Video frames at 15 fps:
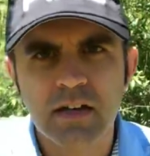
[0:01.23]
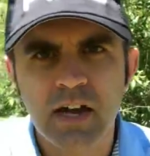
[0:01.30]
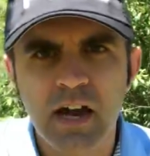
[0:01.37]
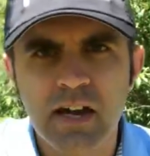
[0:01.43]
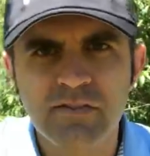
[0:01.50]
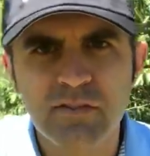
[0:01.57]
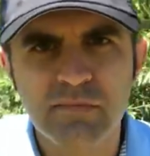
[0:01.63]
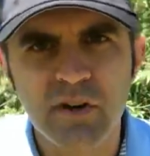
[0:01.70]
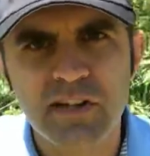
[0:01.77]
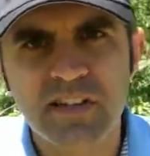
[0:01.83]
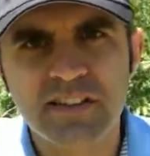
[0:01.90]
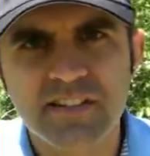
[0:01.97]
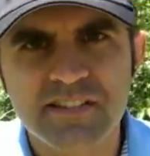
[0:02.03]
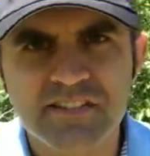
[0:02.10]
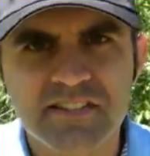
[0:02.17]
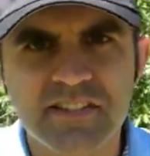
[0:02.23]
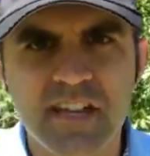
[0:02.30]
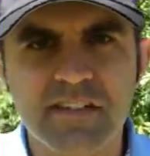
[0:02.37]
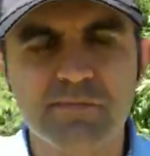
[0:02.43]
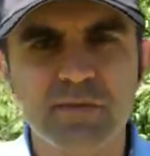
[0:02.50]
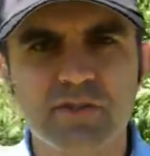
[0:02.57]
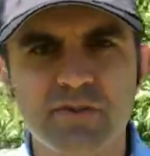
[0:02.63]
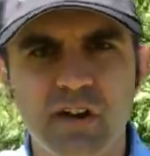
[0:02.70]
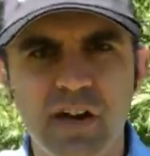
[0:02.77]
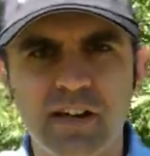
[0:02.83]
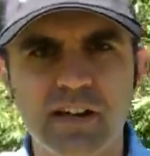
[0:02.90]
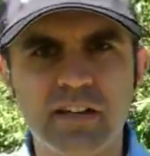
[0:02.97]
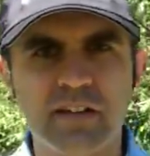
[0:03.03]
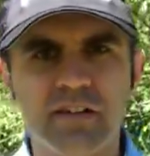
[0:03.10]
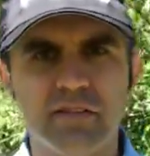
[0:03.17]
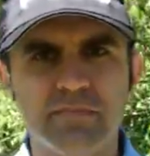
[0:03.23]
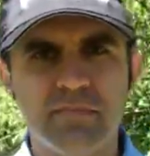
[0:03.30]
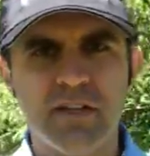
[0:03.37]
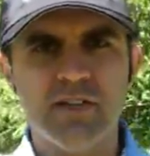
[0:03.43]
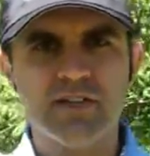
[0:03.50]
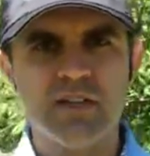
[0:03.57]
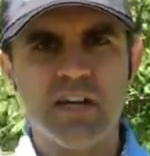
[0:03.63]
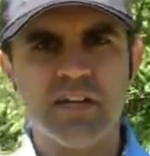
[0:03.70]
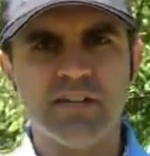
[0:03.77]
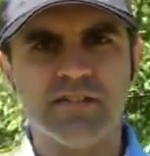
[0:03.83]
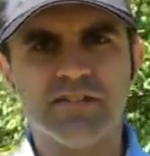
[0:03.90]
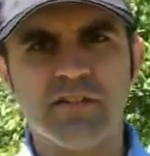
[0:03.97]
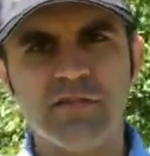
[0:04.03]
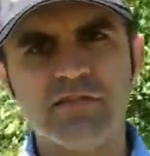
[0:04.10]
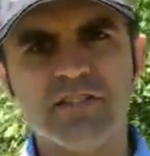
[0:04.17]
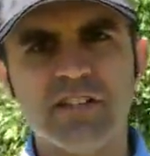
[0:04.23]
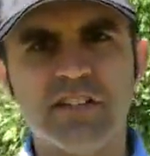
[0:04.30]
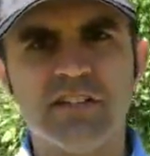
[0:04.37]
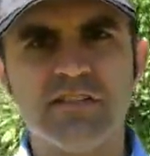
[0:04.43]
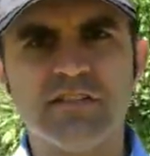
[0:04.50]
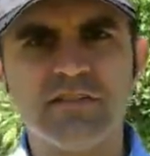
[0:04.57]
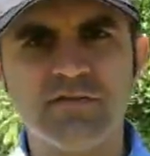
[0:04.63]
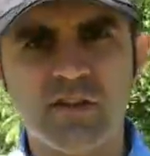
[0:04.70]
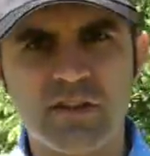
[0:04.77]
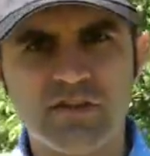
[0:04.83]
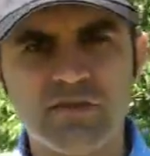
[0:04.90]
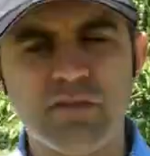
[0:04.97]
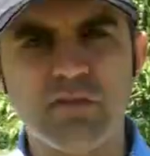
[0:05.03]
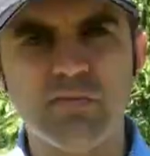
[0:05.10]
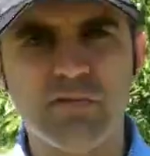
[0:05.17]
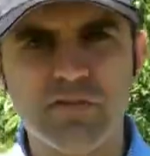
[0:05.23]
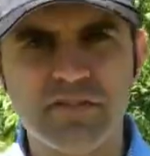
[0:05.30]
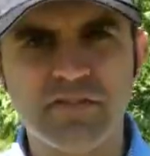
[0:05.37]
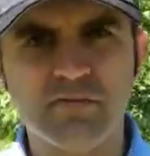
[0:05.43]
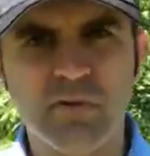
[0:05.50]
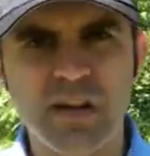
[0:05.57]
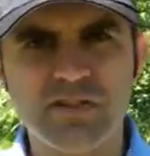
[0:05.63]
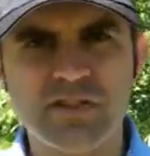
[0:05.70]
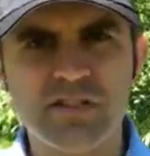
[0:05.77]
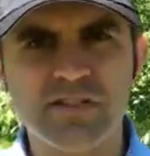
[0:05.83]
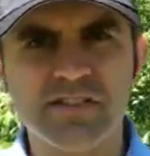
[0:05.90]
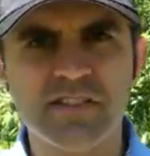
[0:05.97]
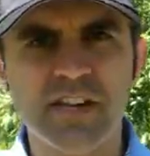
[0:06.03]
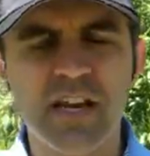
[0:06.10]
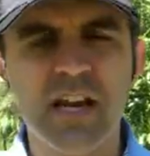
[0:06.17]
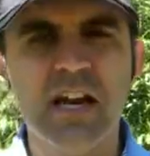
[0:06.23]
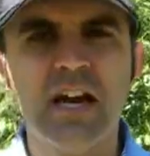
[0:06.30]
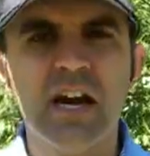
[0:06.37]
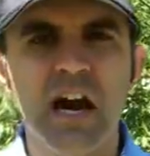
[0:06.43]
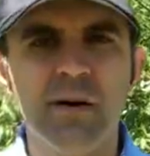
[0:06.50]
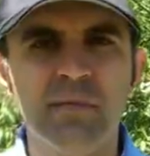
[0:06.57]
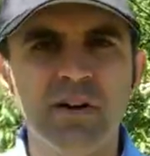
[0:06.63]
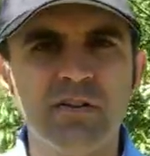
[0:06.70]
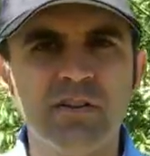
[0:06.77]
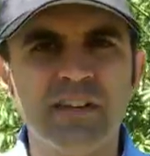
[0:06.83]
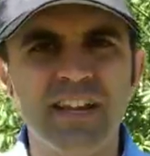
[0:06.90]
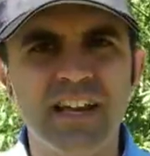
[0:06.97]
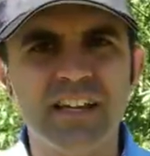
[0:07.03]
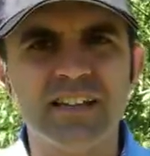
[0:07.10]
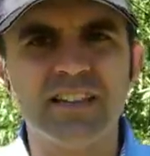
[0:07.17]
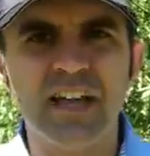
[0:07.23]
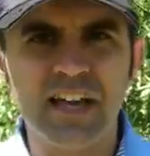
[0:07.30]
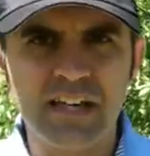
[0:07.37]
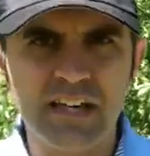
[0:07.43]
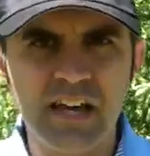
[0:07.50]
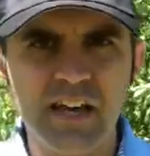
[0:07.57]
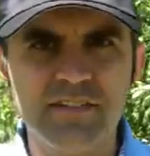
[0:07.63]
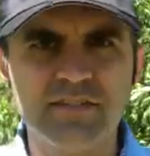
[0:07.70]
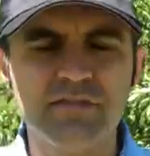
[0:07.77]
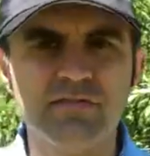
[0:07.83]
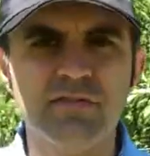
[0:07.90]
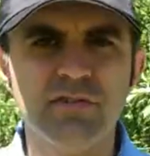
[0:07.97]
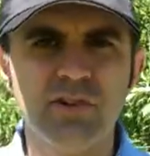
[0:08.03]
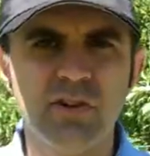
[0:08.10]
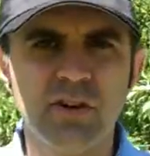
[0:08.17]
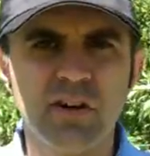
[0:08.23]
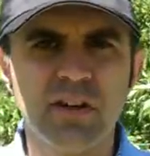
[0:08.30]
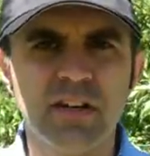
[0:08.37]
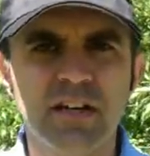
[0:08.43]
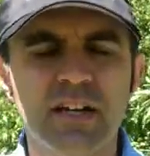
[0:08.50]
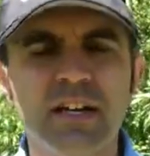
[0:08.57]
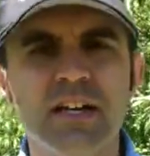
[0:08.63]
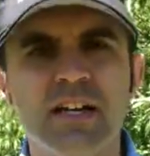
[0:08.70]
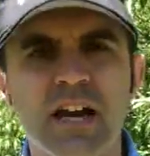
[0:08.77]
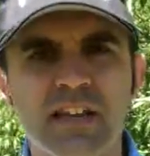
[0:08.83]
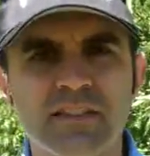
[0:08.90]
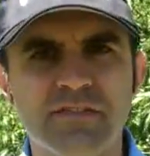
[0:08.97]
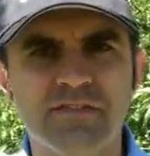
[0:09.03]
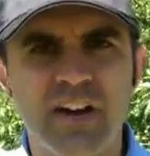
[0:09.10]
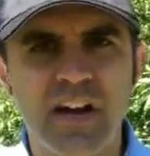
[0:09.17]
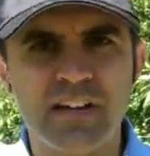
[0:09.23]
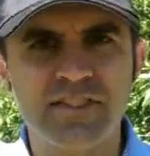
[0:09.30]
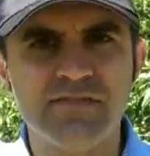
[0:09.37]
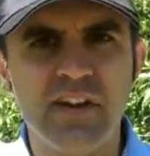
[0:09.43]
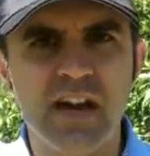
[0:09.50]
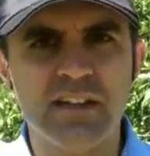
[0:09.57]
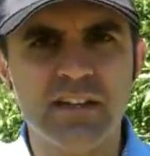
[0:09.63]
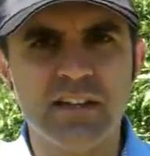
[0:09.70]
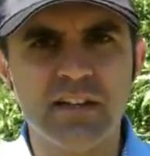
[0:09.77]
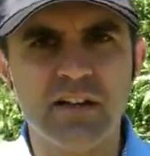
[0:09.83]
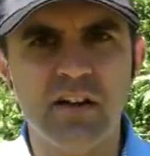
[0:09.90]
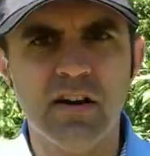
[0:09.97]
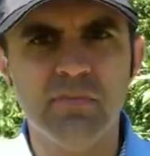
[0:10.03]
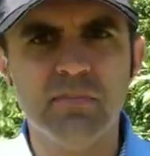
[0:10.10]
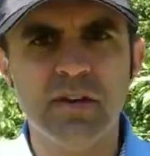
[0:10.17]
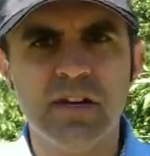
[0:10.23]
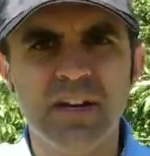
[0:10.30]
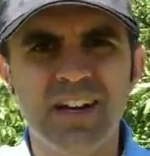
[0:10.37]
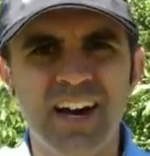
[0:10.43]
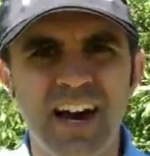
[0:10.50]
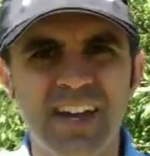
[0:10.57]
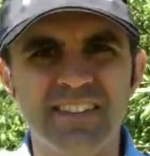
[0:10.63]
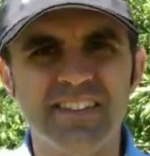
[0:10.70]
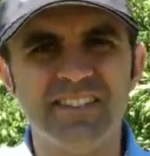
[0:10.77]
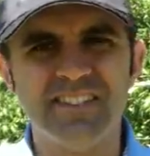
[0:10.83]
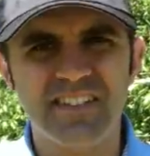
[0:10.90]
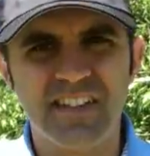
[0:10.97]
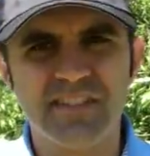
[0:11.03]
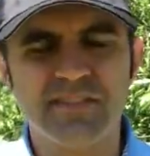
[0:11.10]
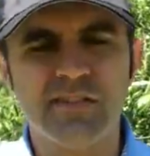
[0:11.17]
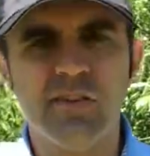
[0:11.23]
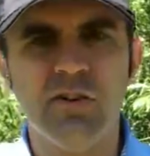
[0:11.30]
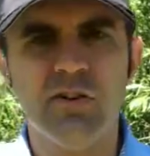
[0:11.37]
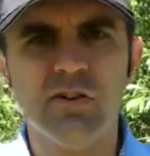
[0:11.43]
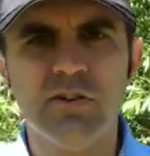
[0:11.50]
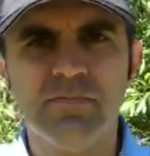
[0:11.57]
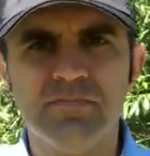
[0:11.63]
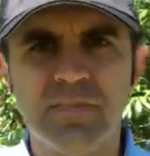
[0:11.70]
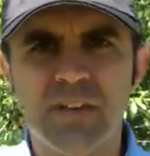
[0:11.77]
Hi everybody, this is Dave Patronik, PGA Associate Instructor at Woods to Wedges. I'm here today in Lancaster, New York at the Fox Valley Club on the sixth hole.